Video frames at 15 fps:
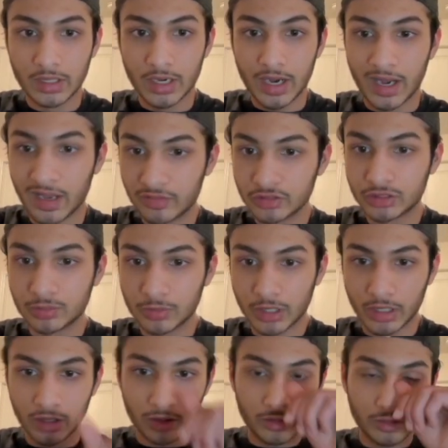I have a
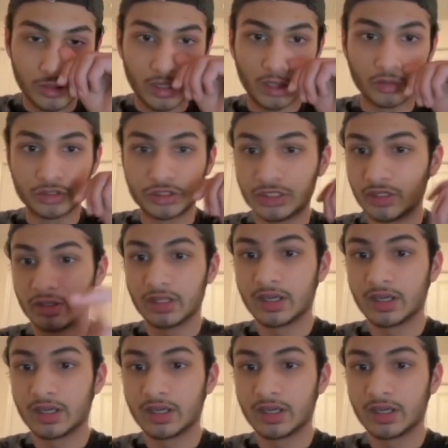supplier. I'll share that